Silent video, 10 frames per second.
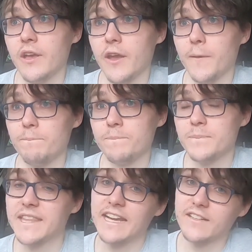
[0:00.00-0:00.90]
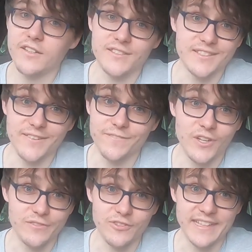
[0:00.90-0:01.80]
But that car's like
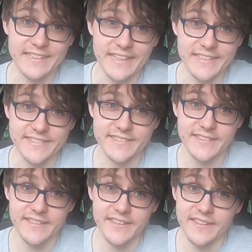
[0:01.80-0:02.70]
$5,000 less.